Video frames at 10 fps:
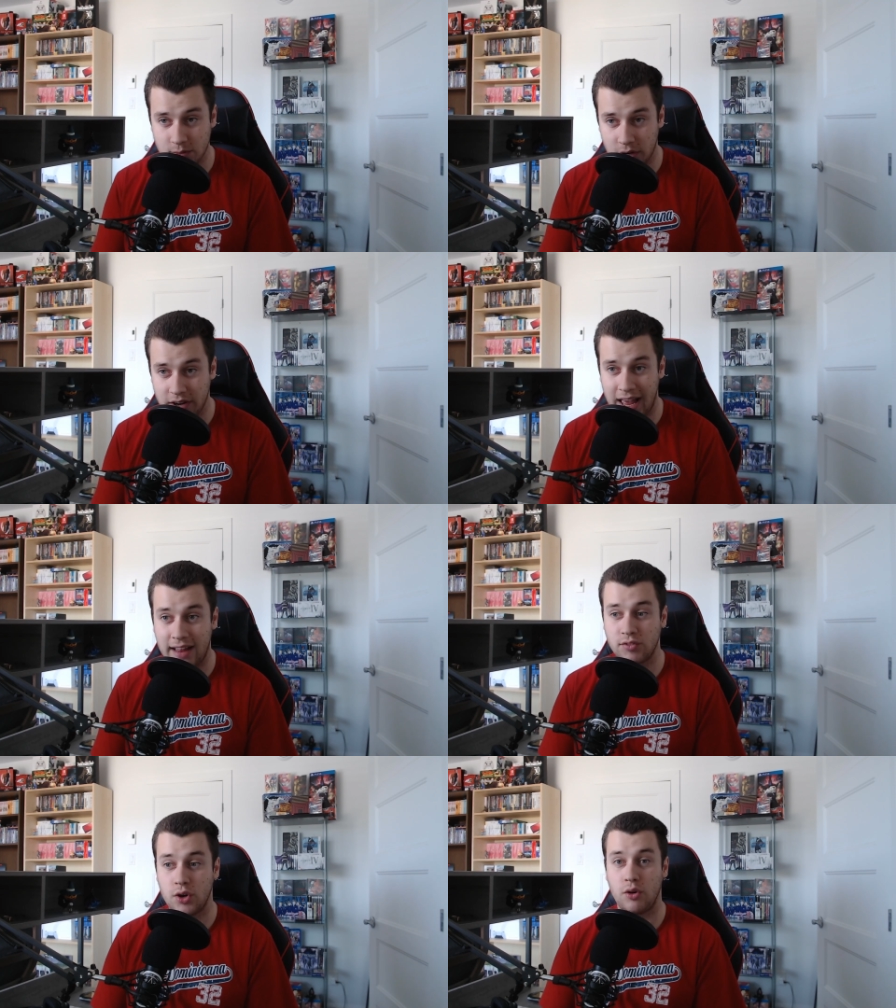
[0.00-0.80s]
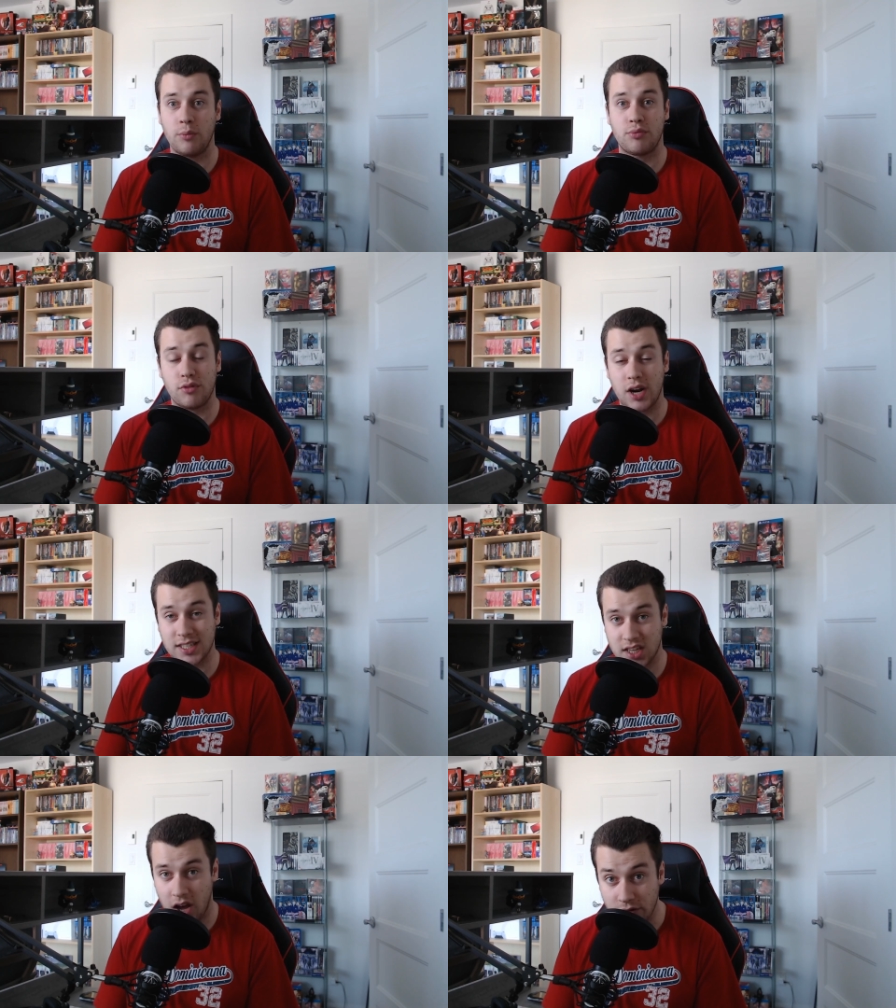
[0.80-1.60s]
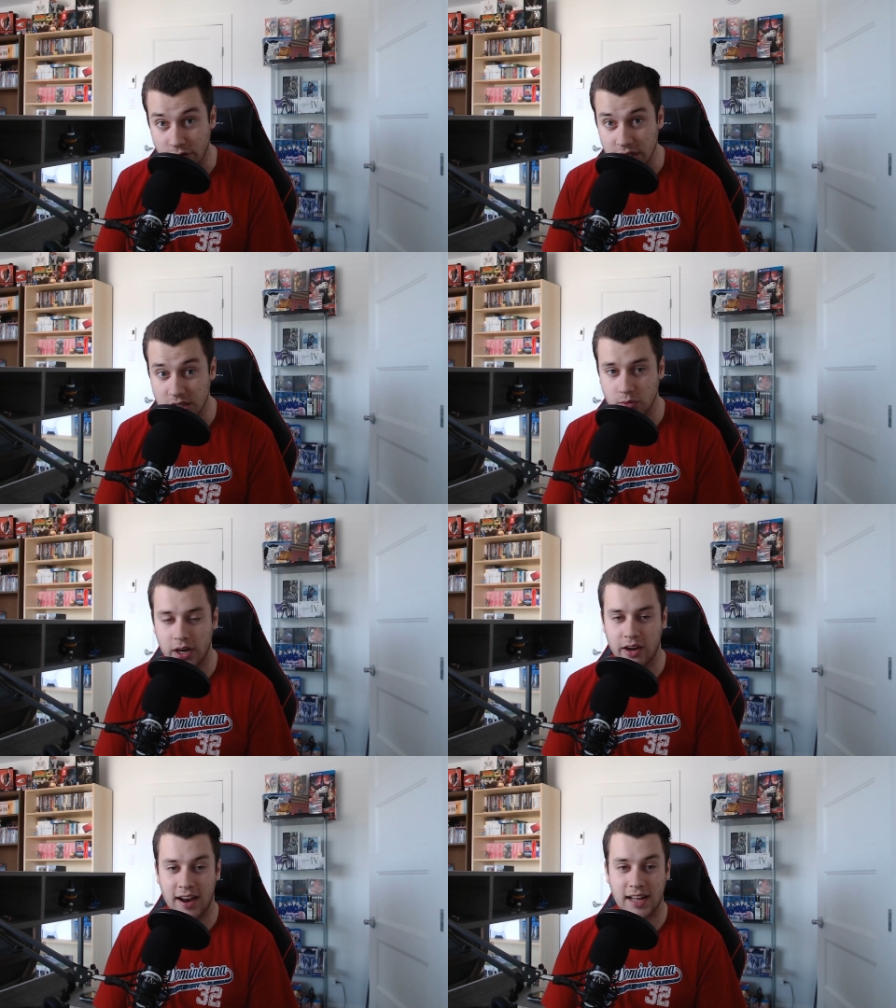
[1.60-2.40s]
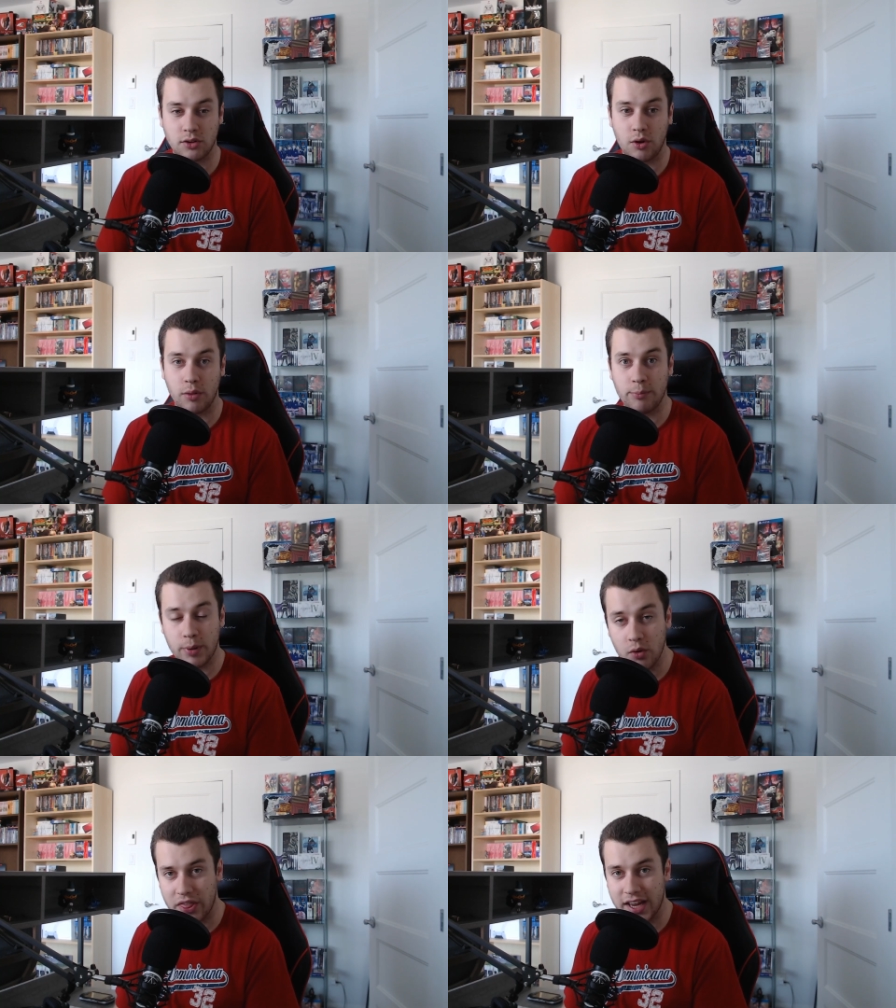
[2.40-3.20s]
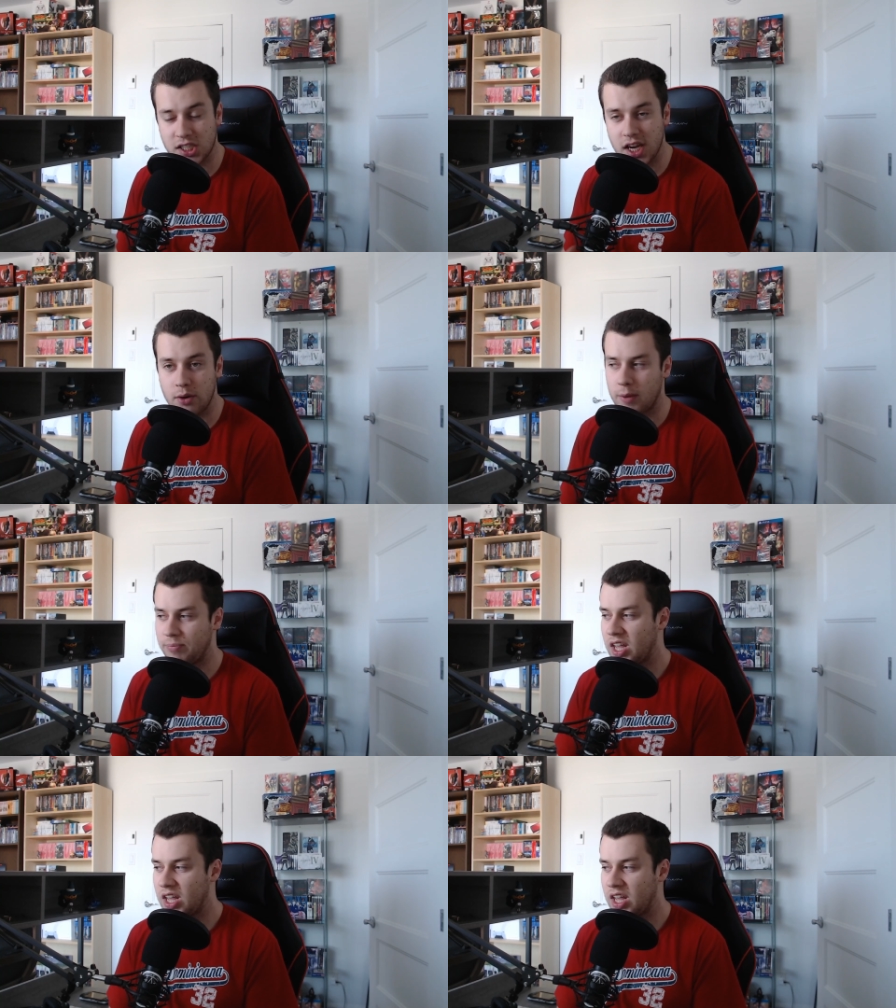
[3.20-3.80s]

where they have their own press conference, where they had their own booth, et cetera.